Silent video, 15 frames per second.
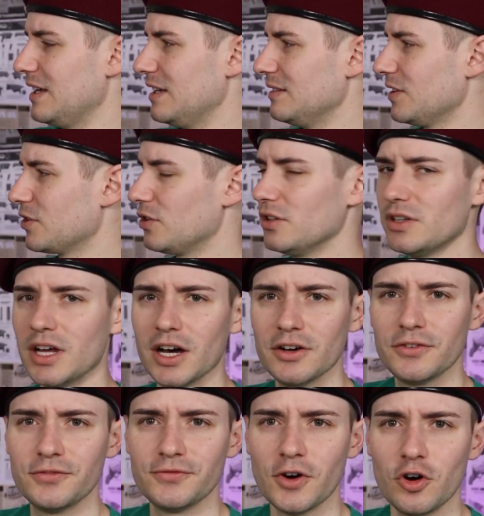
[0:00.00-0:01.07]
a
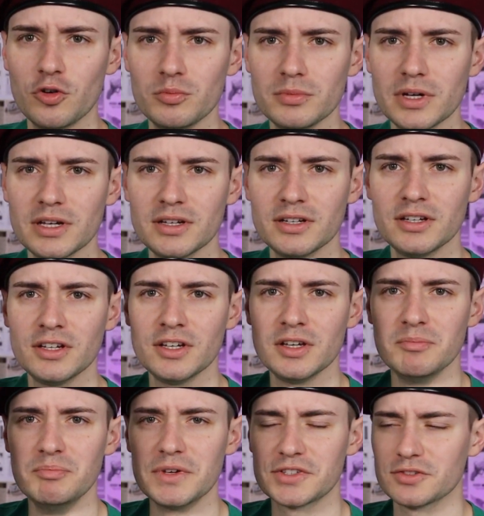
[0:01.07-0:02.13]
little foam
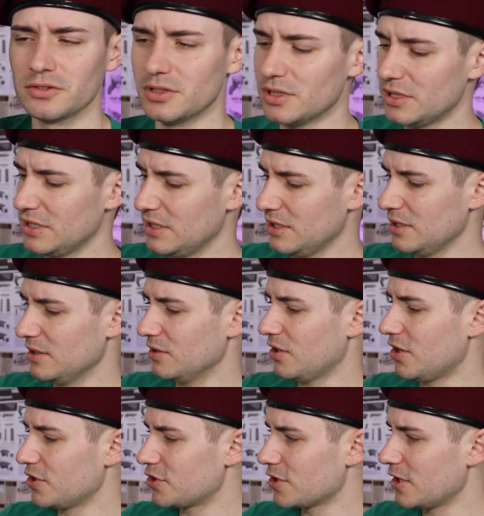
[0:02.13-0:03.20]
missile
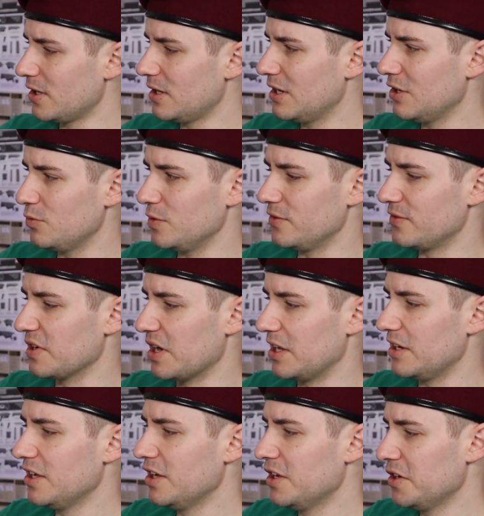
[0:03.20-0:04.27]
launcher. We've
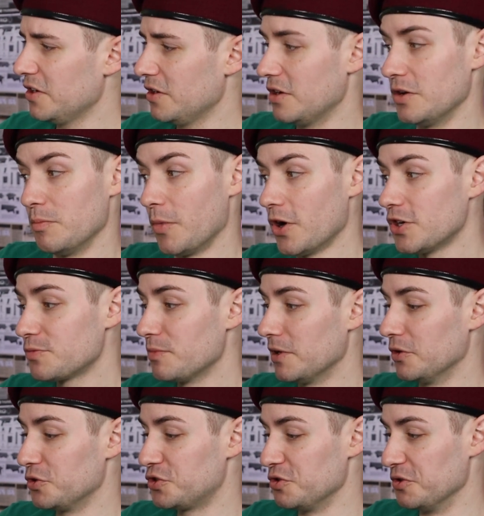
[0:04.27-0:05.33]
got a
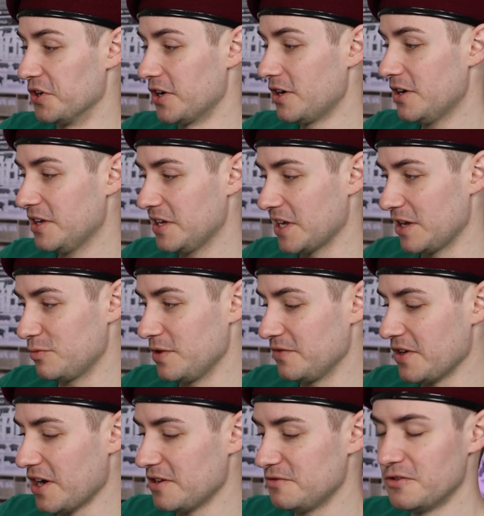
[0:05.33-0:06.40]
marshmallow shooter, and we've
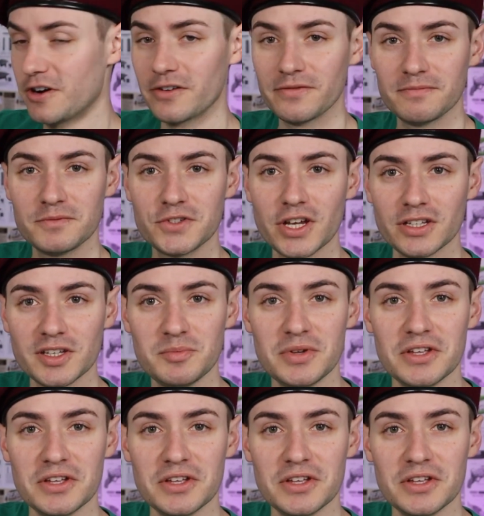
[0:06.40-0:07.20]
got Nerf jelly